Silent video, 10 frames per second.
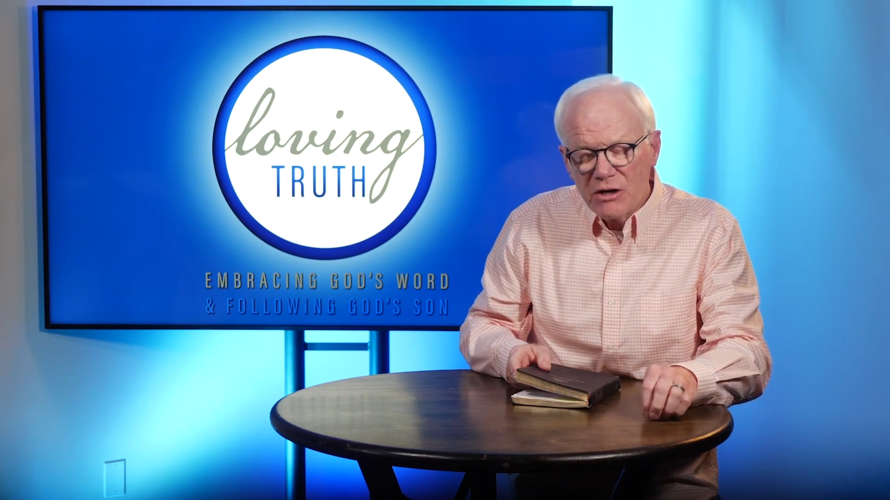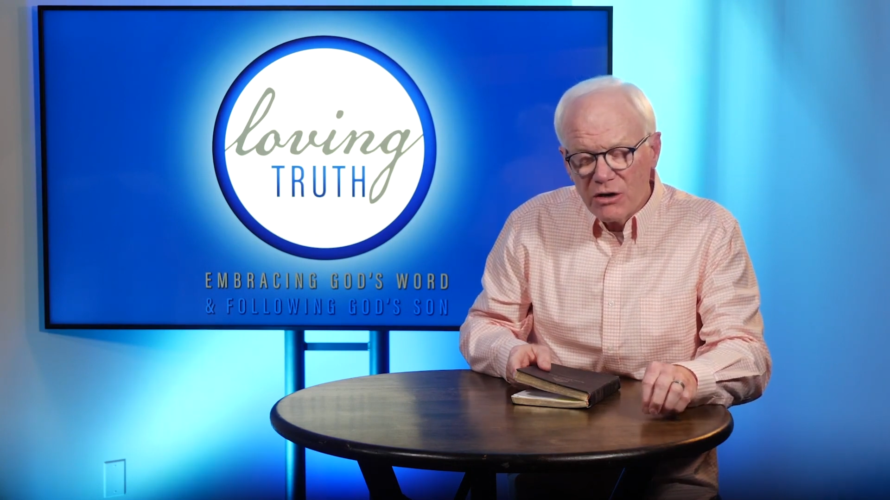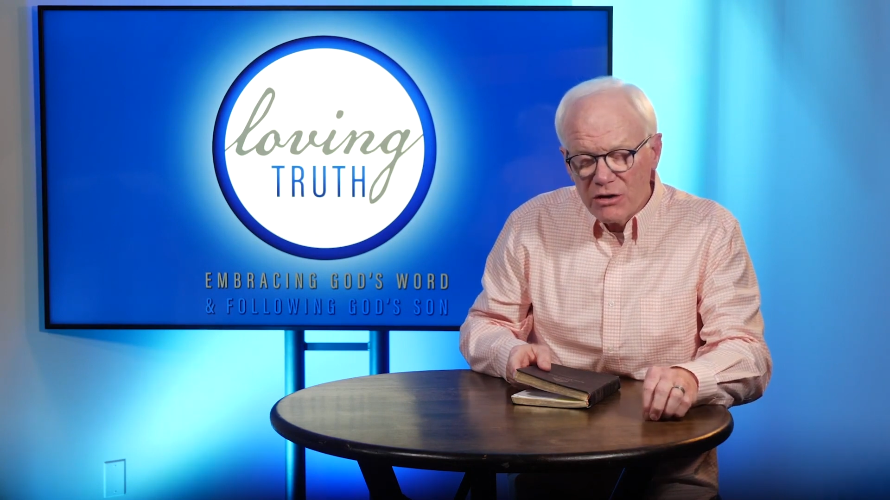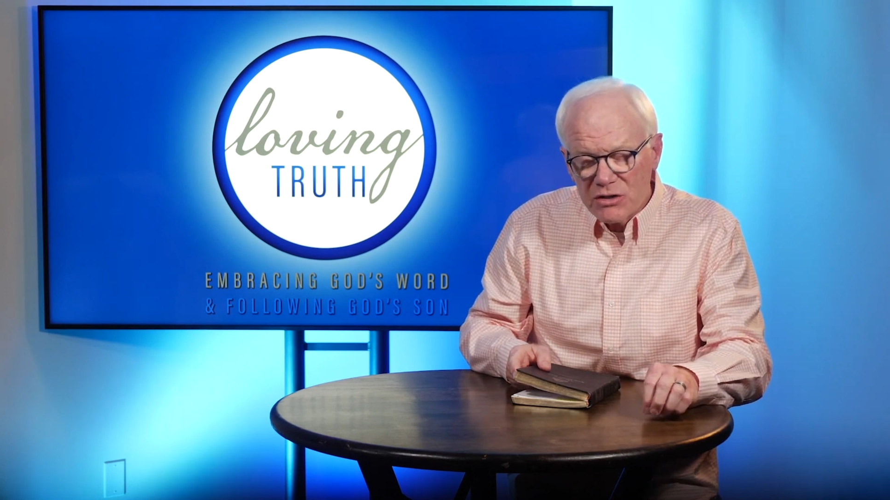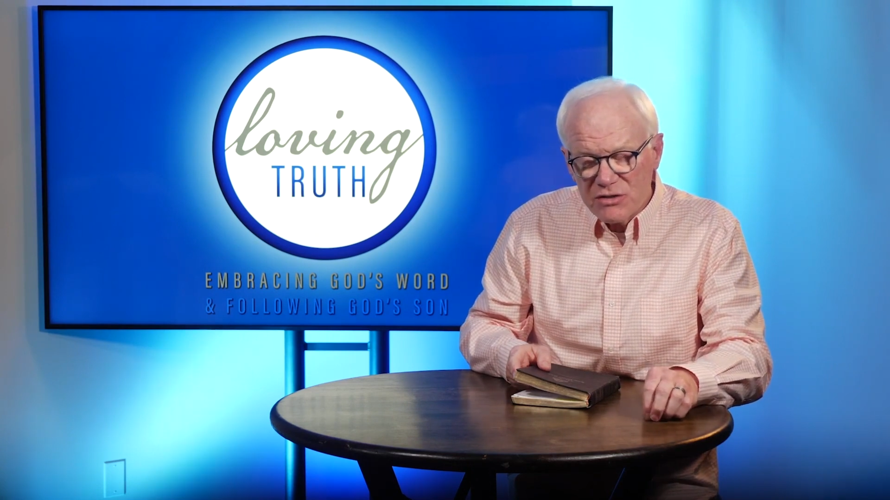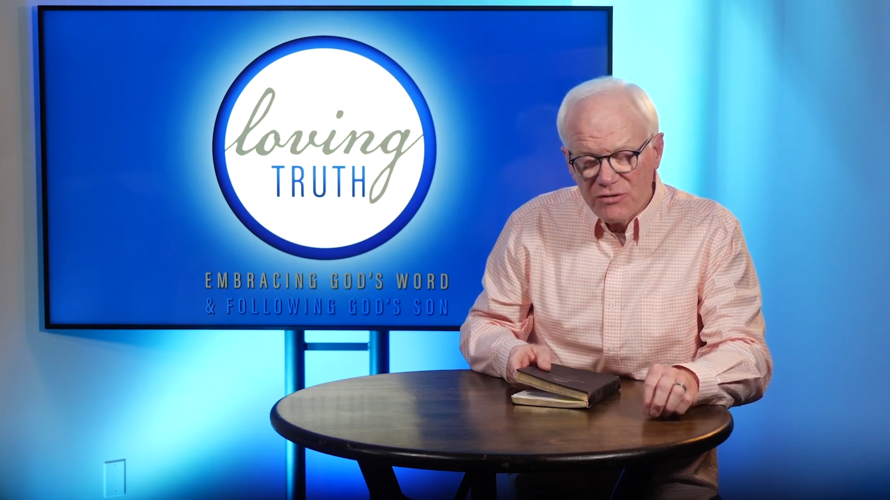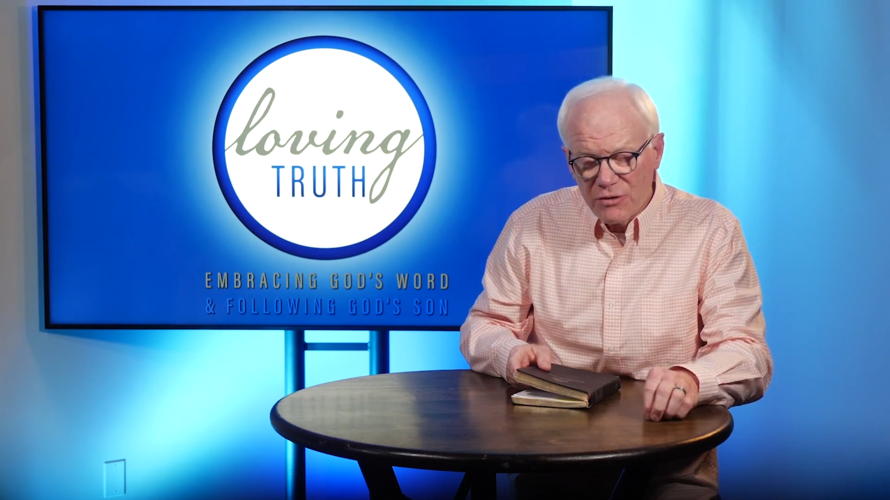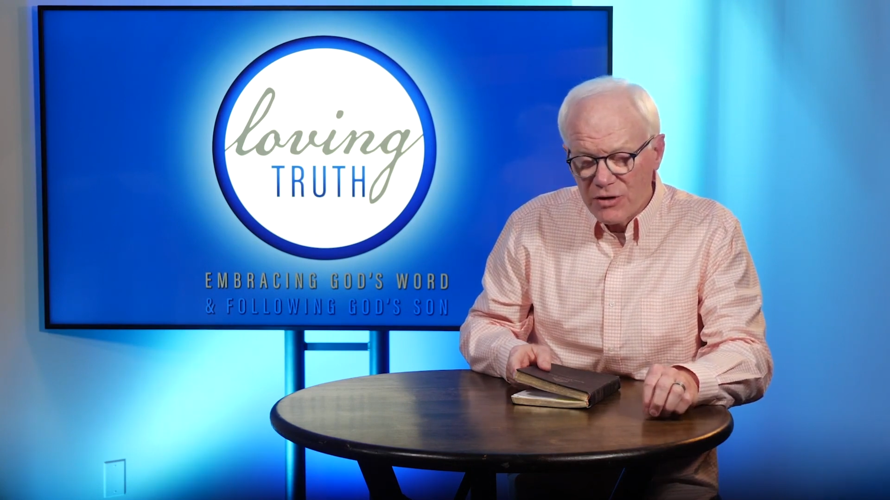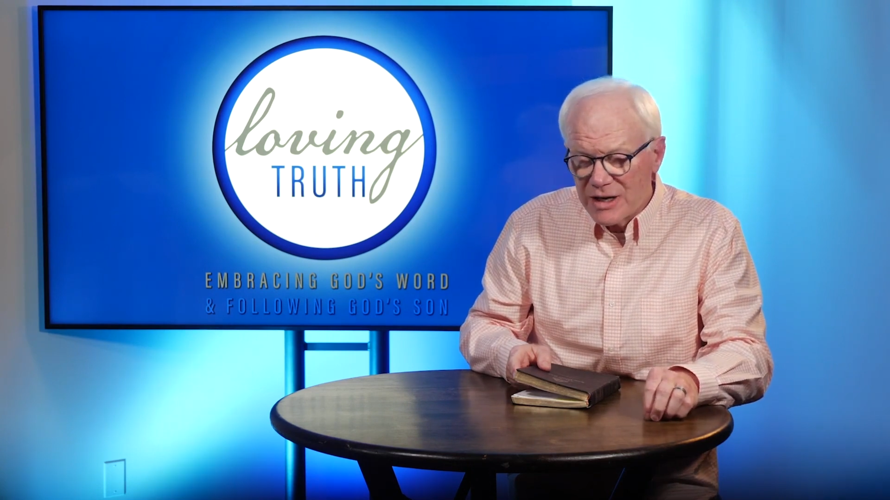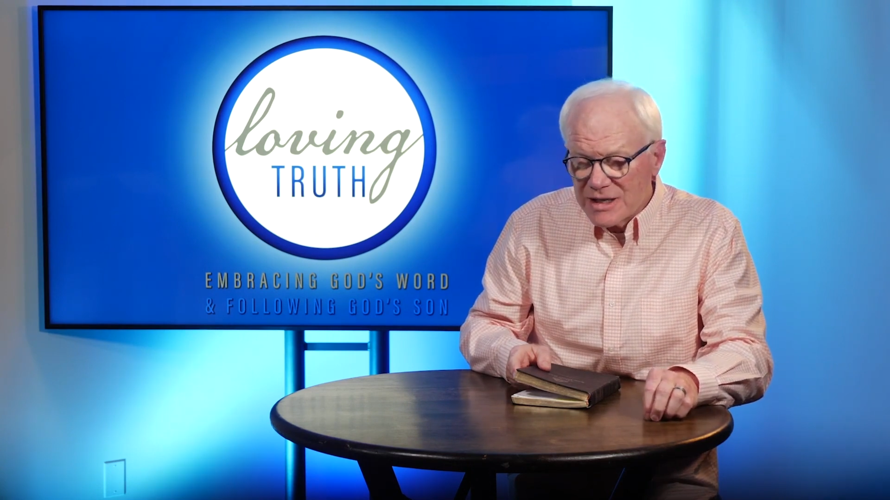cursed
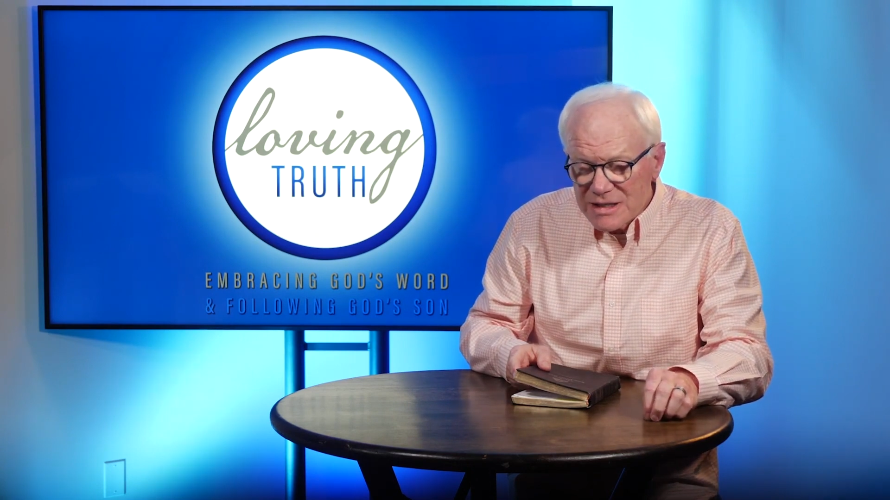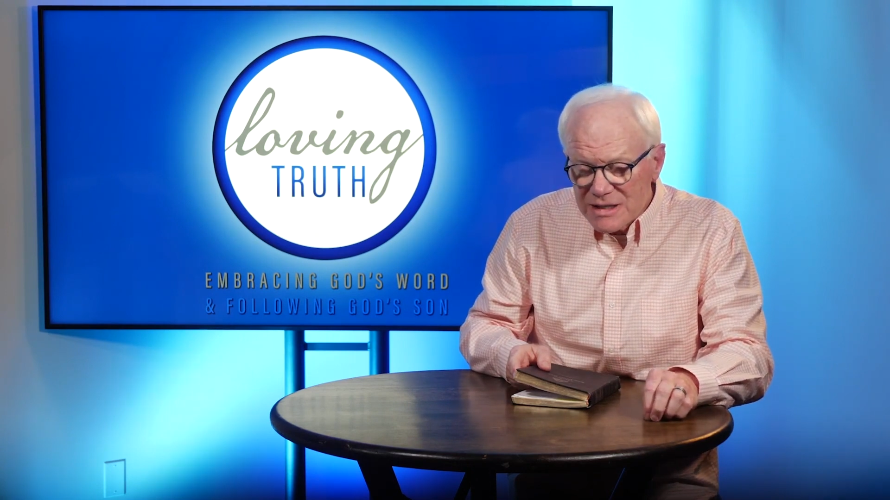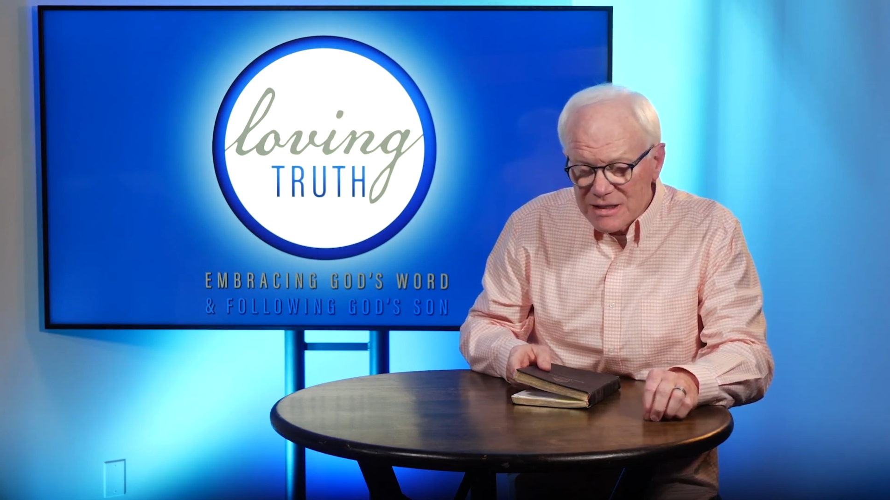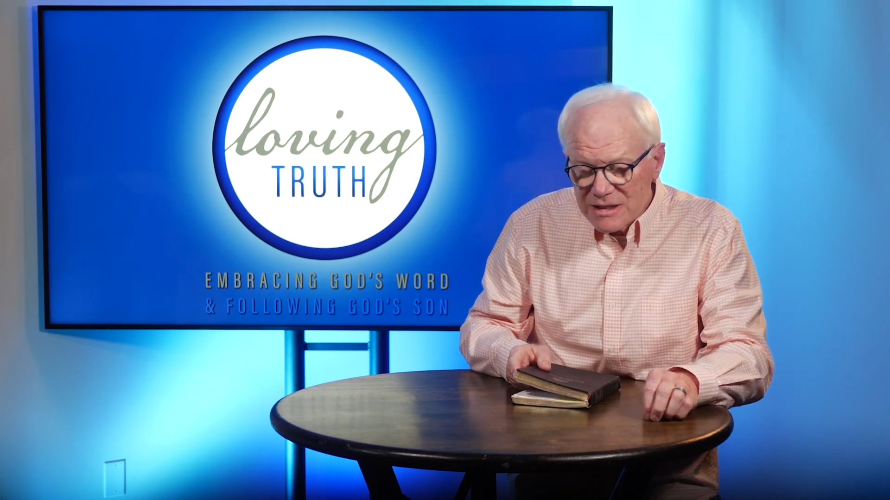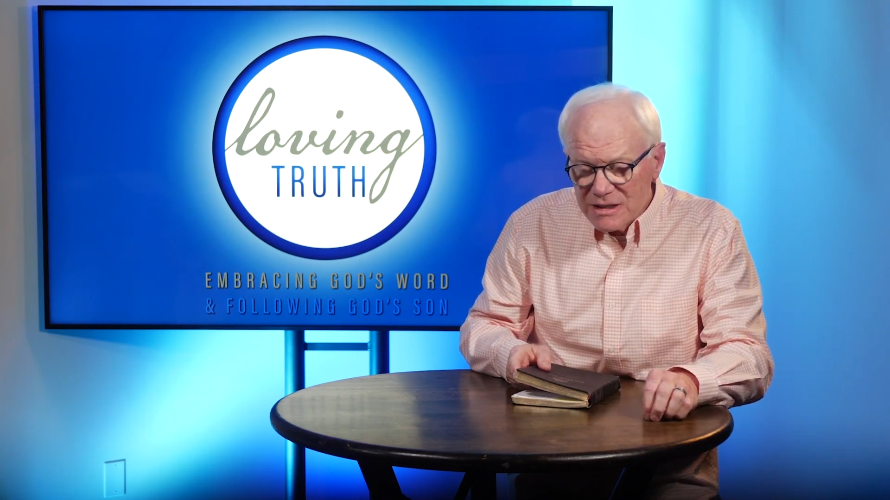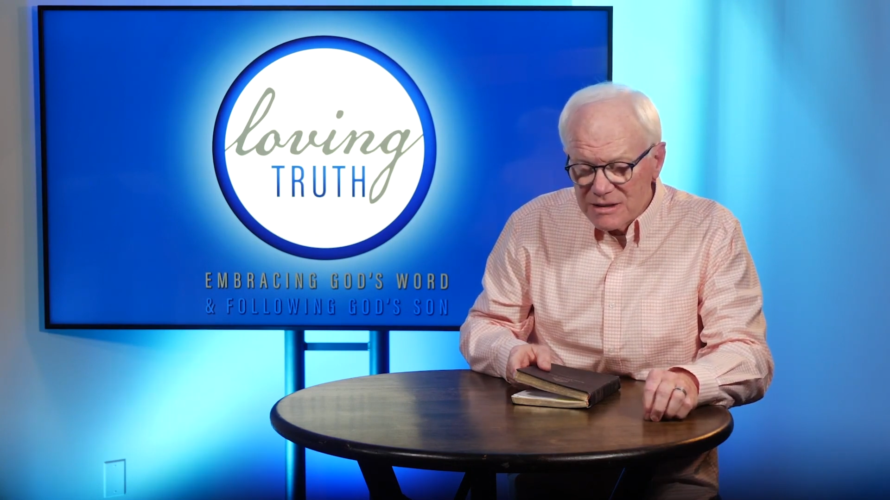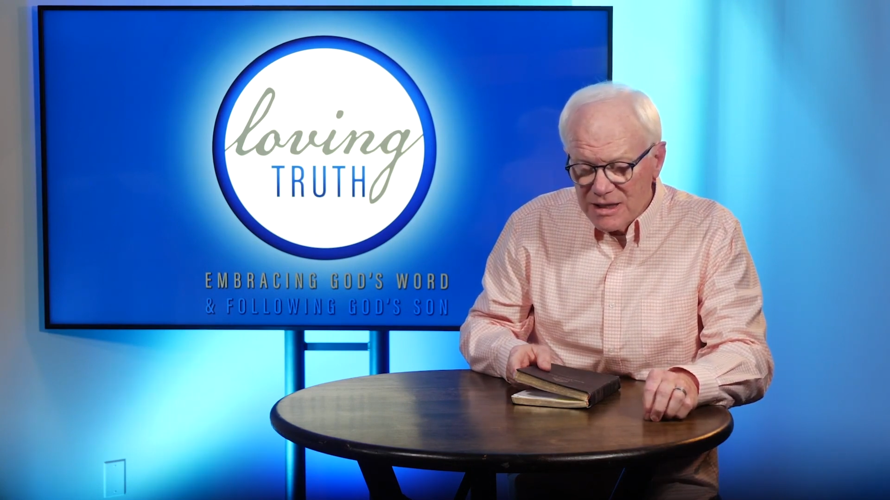for us,